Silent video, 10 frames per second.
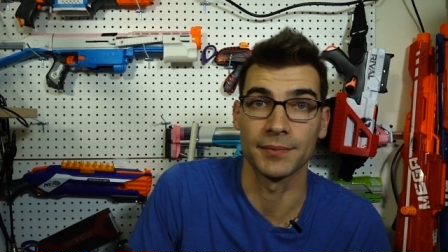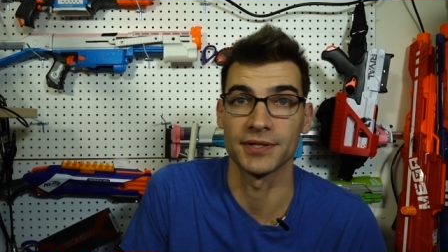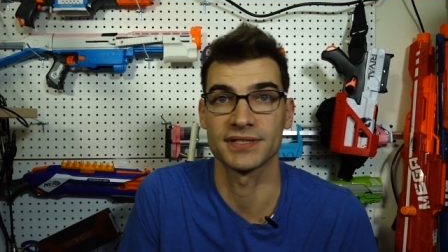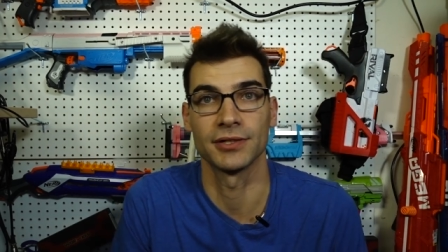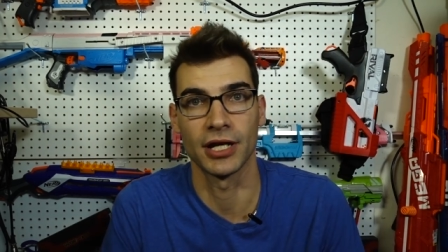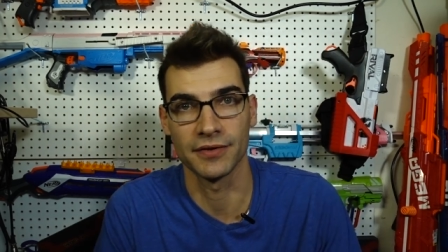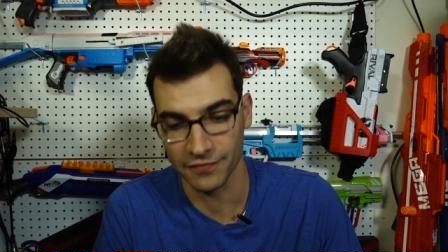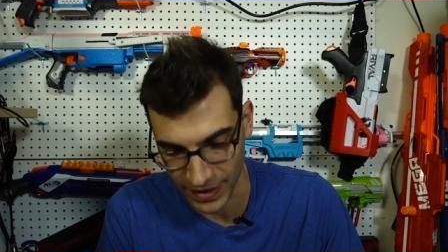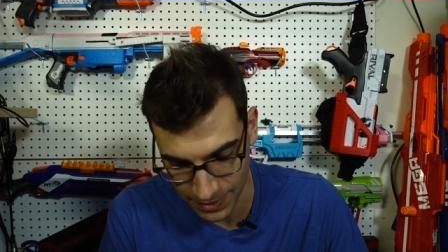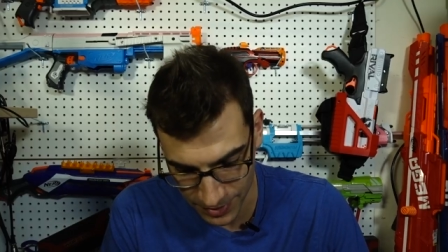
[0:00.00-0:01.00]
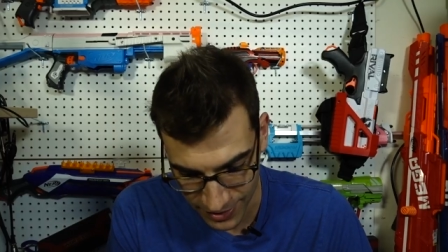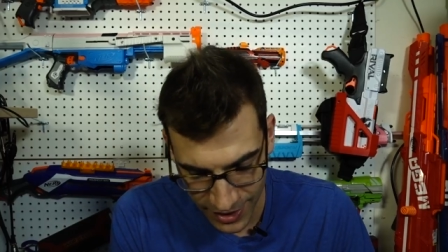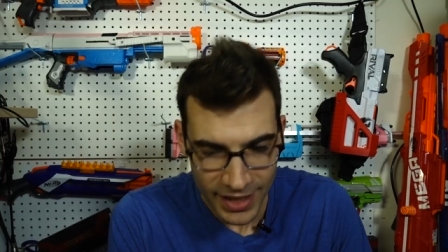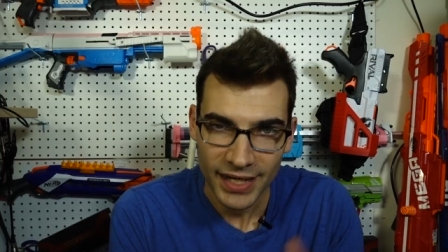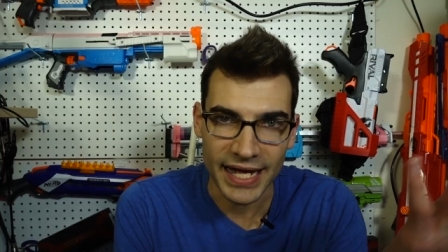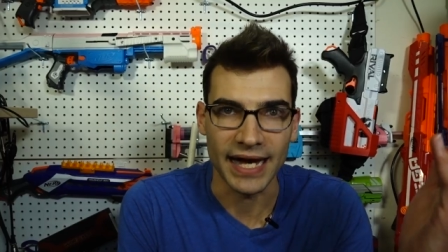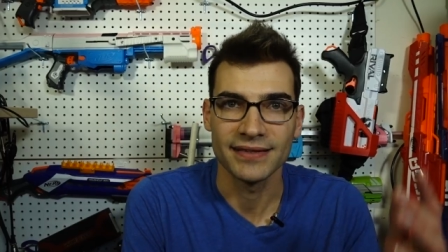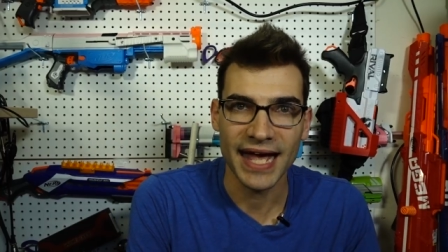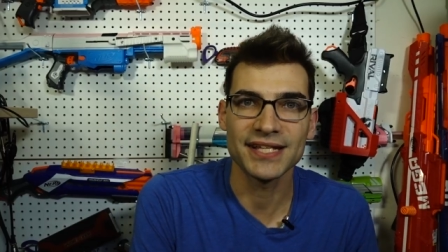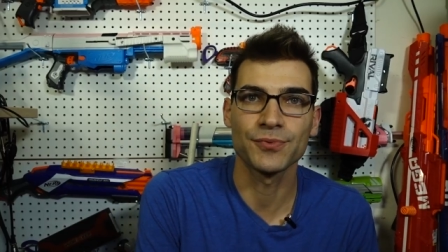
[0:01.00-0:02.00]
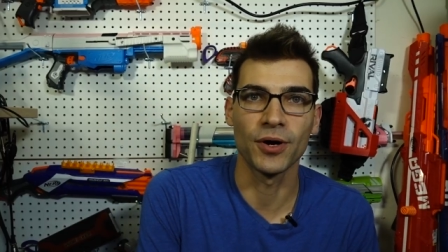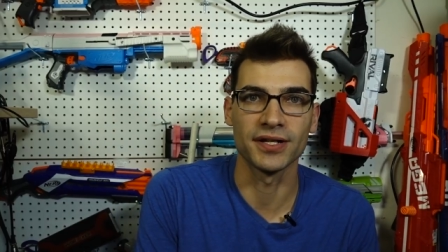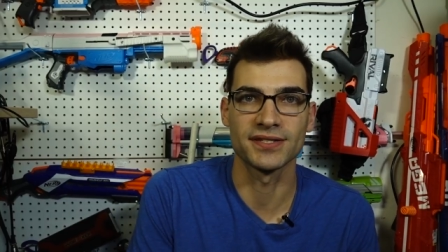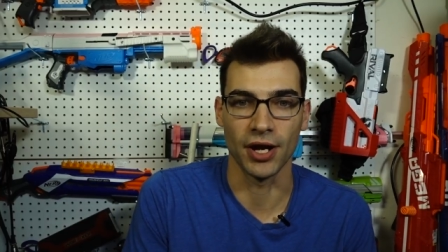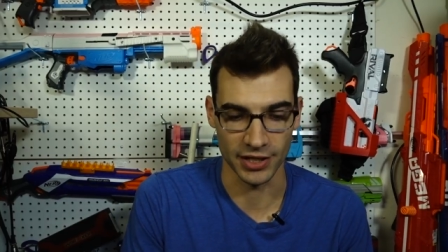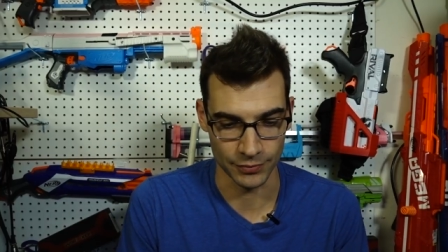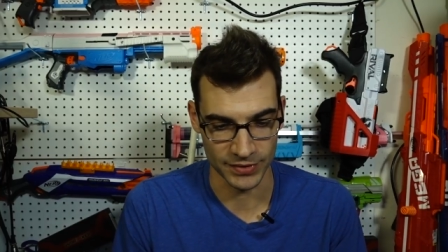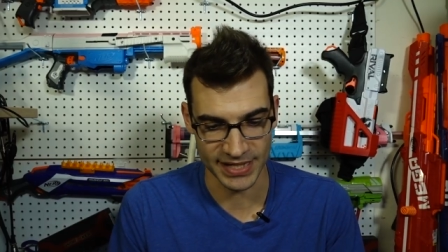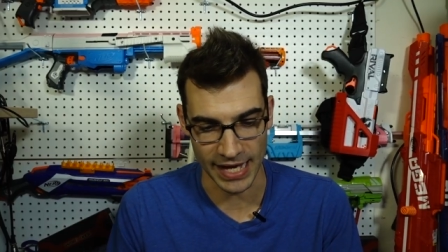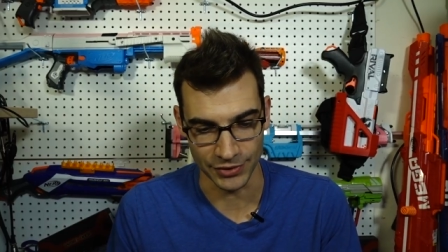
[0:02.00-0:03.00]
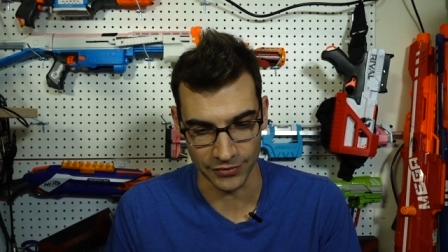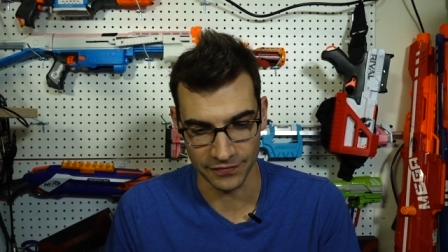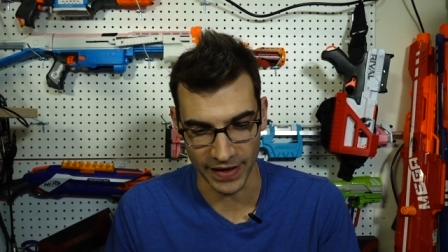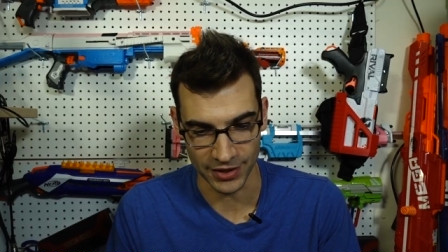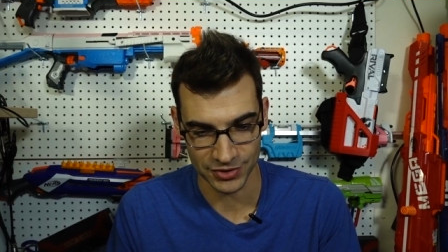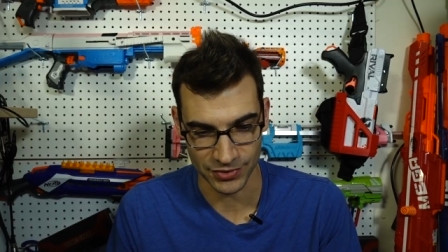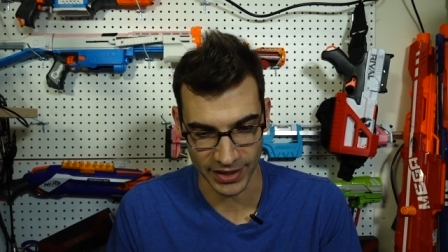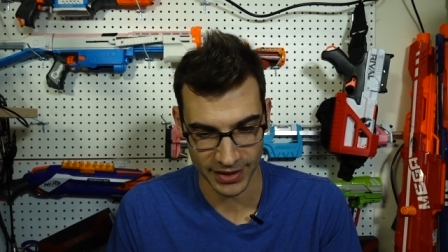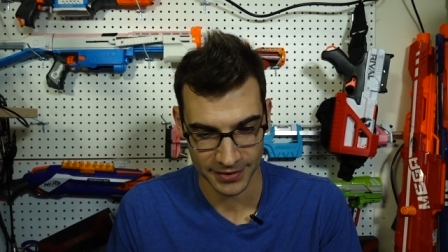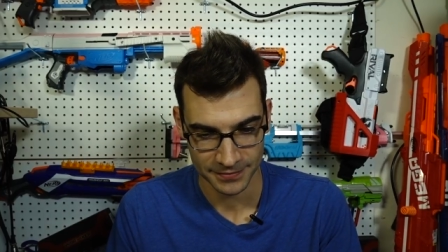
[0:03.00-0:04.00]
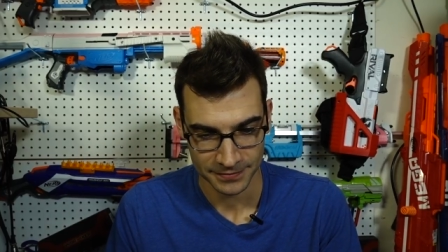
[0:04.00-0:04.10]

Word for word: I mean, it's a little out of frame, but yeah, that's where it started, was that little Fire Strike.